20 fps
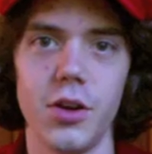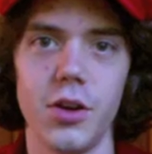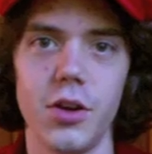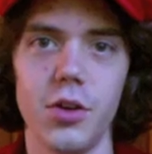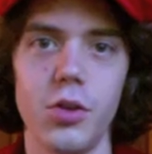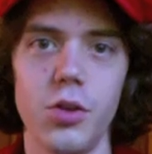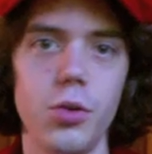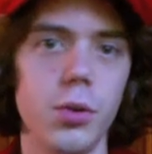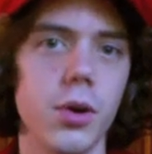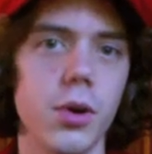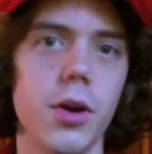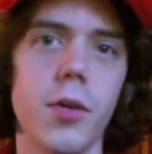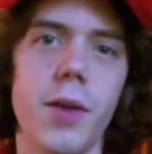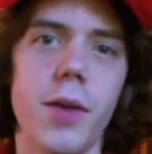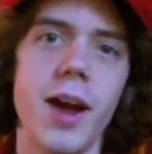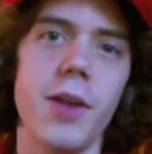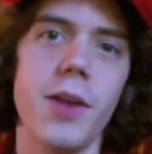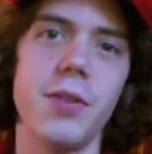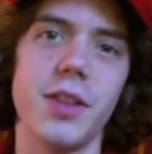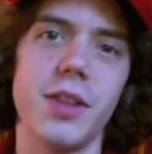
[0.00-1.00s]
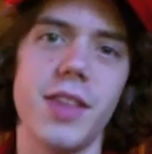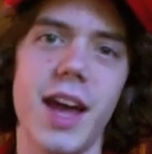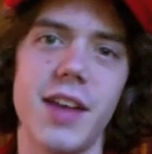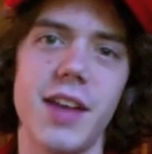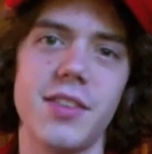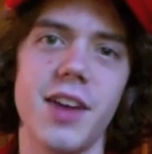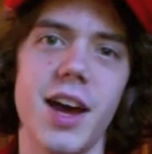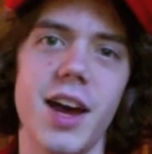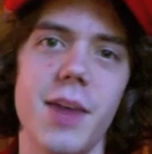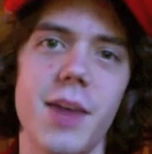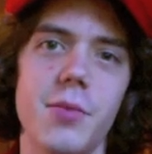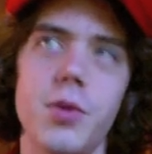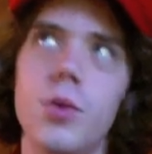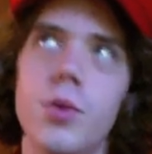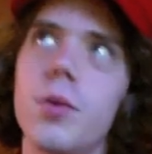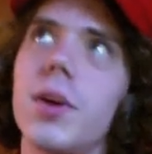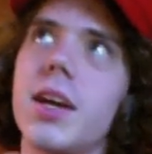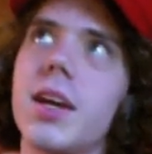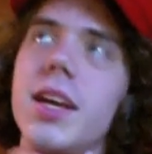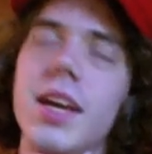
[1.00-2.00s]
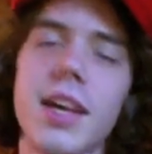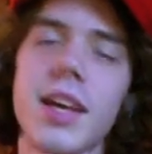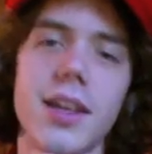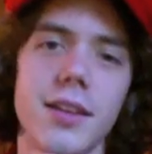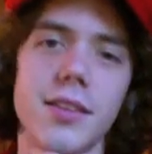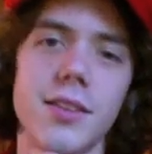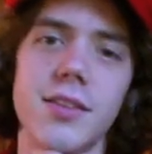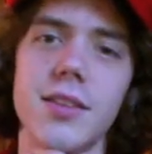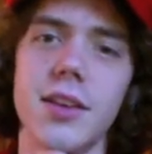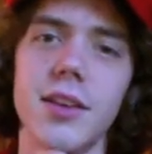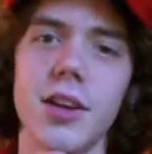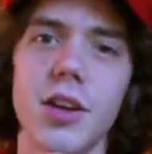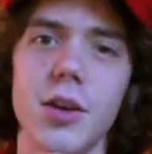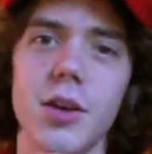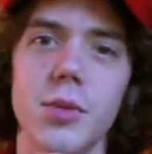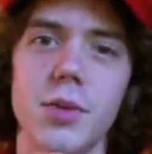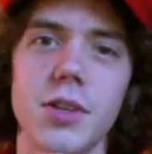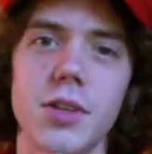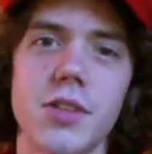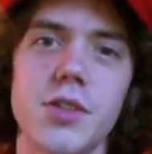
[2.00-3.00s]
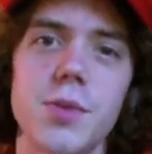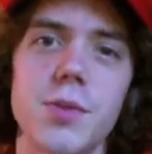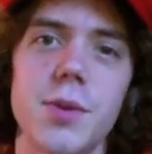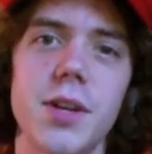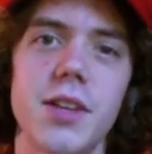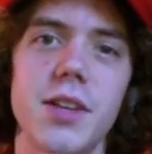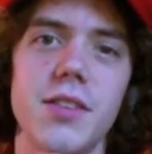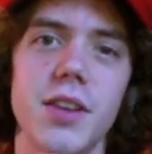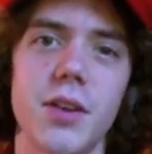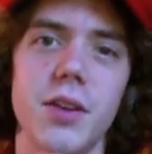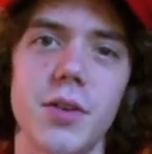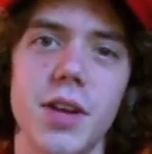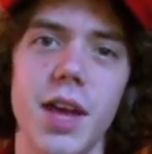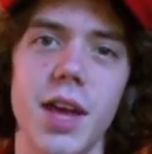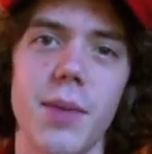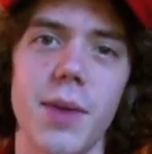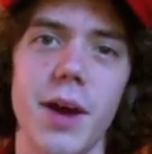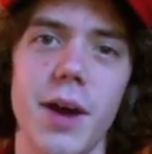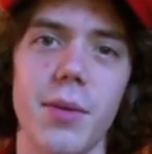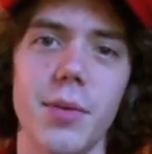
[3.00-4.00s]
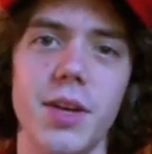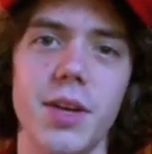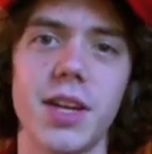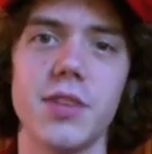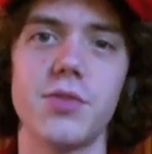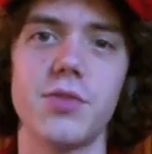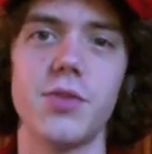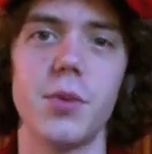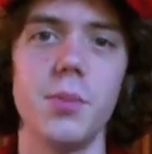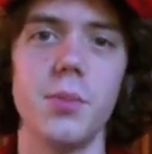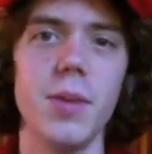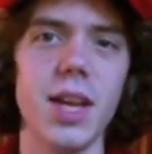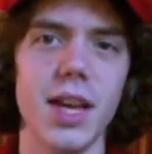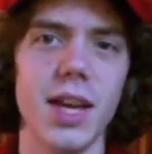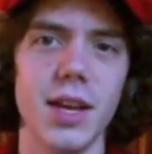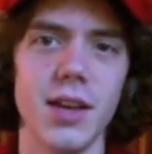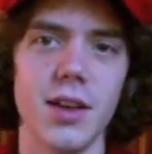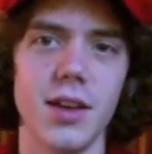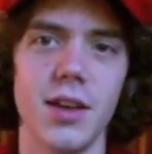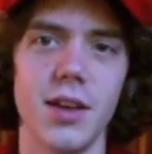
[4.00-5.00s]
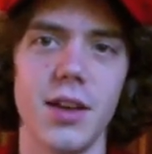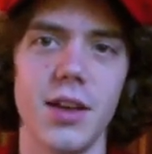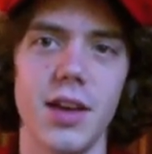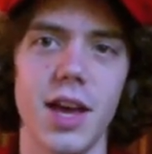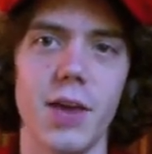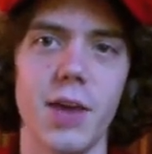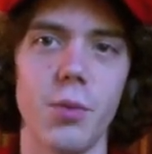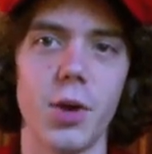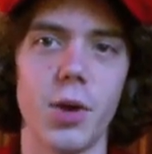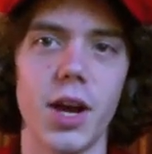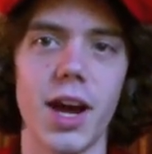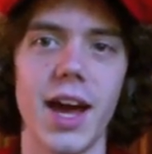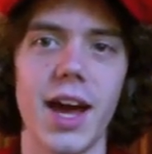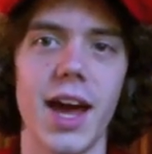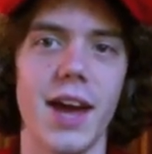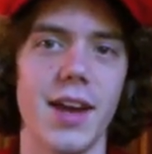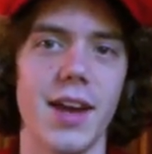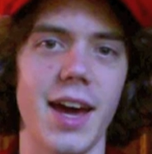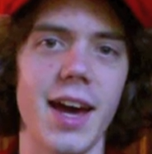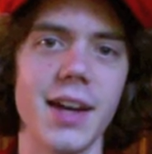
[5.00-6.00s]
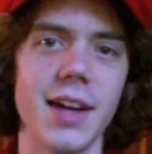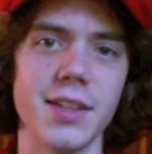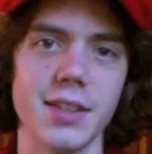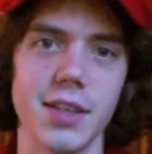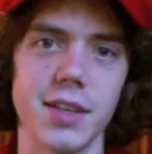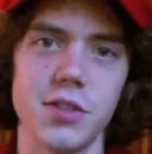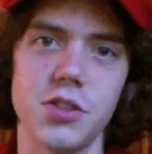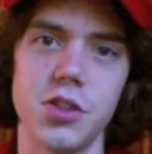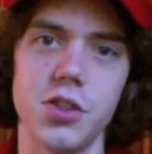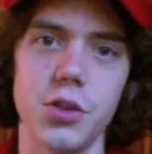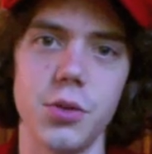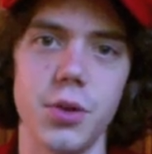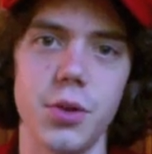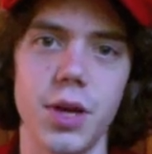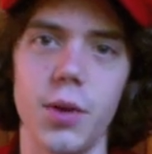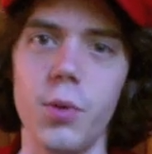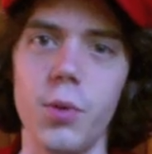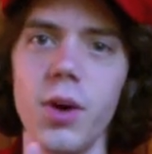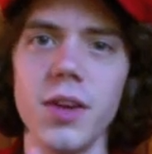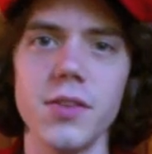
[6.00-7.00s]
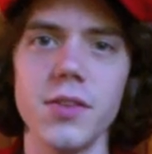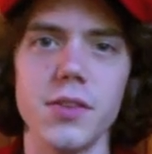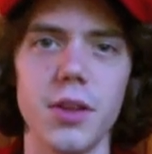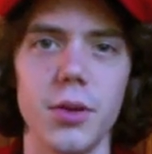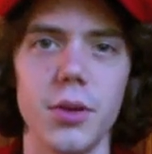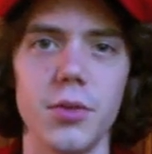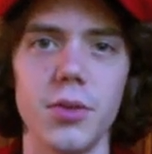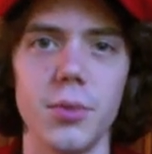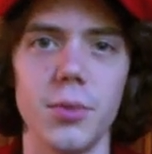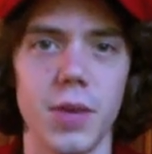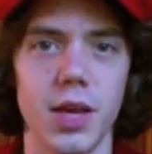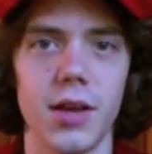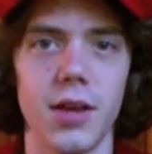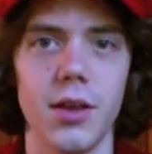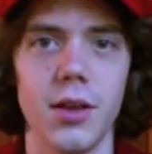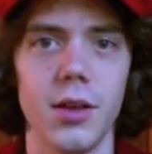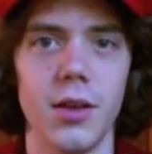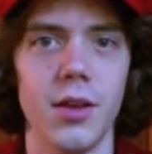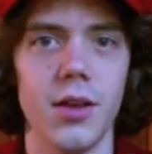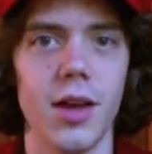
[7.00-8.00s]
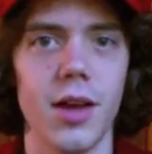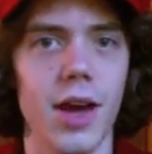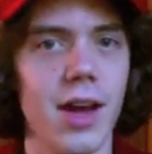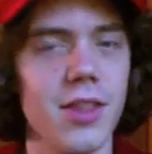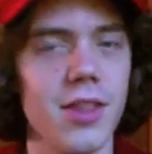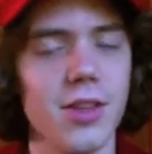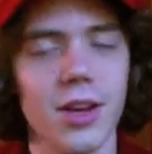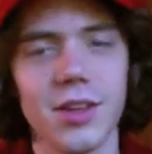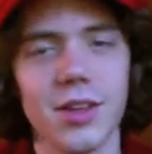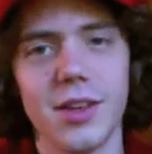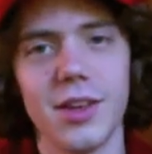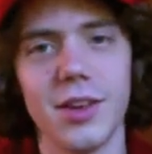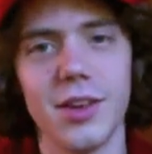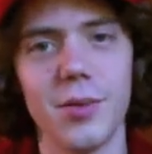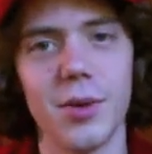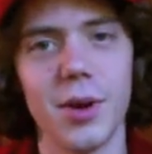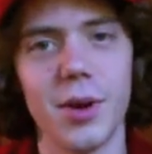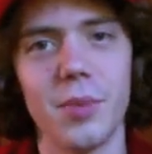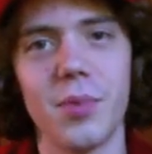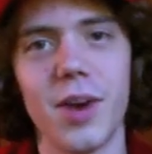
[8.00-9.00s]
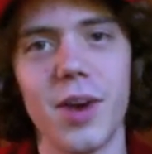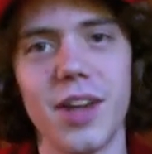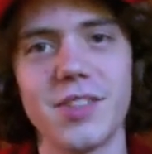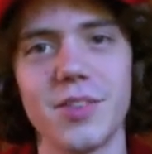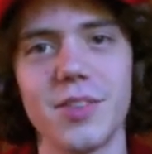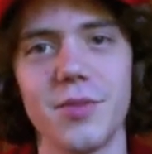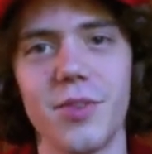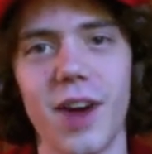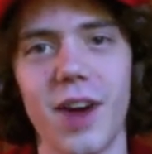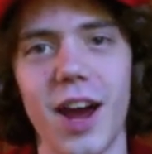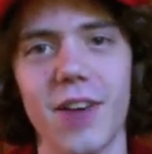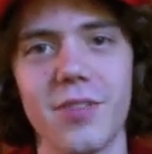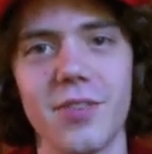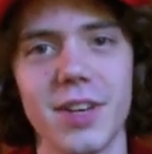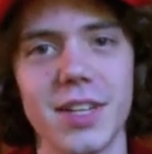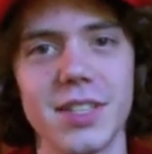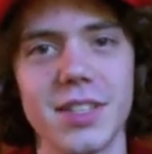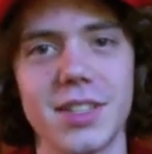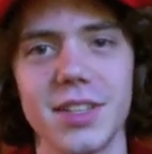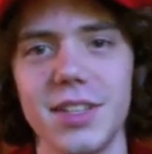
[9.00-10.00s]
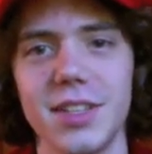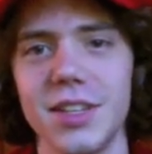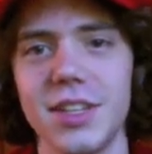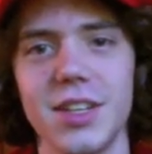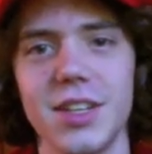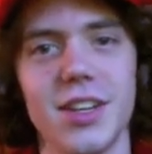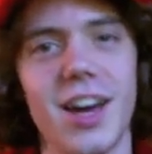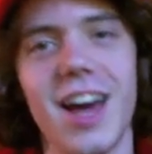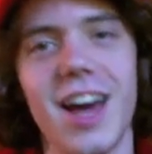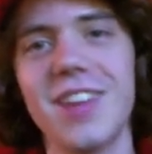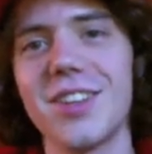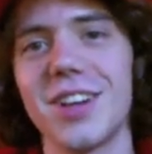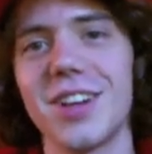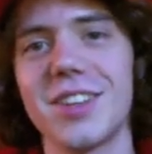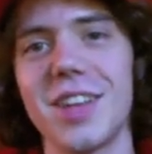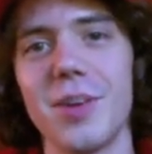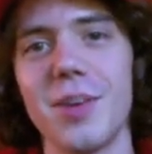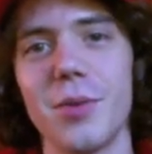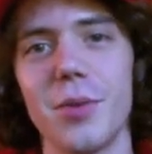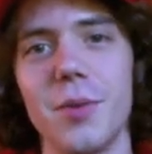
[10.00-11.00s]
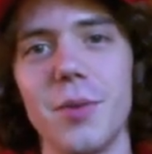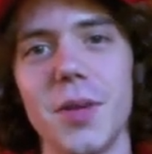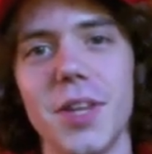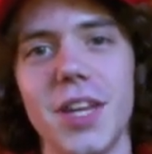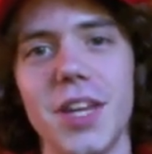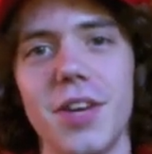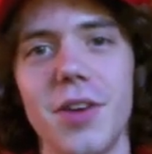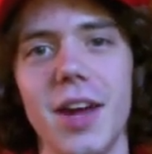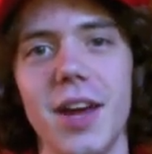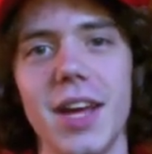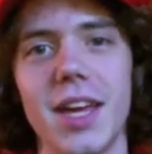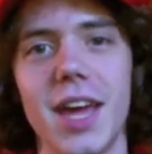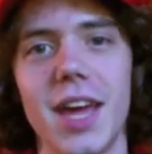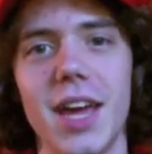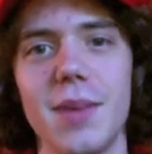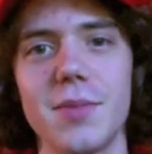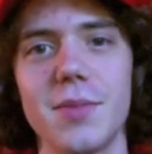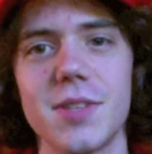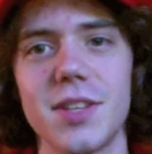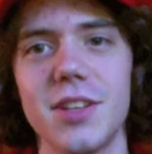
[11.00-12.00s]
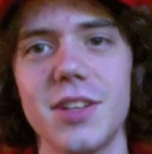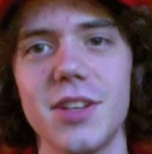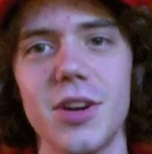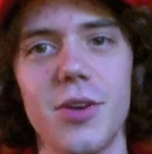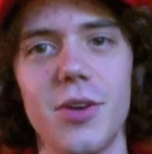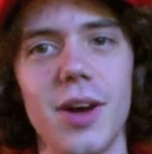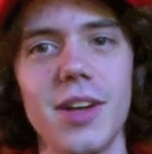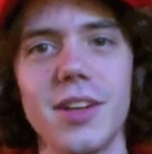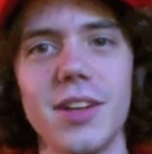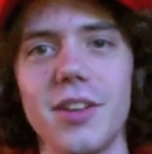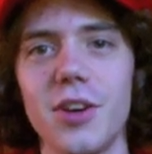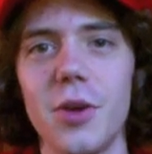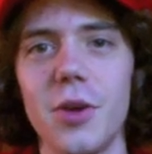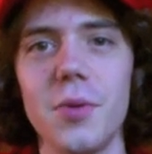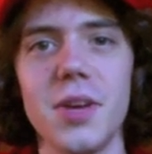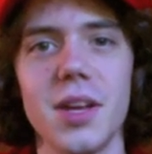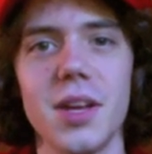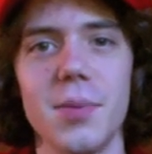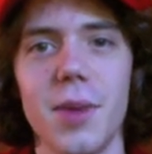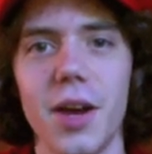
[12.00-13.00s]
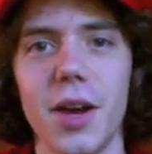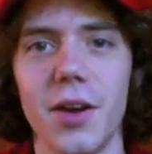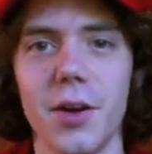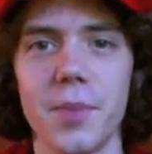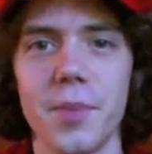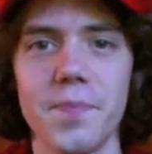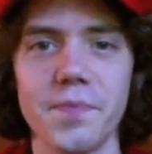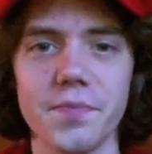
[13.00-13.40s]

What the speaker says: who were around at that time, who were kids when the Super Nintendo came out. Because for me, and what I had access to, it was new to me. I thought that they were impressive graphics. I thought they were really great games, and I didn't know any better.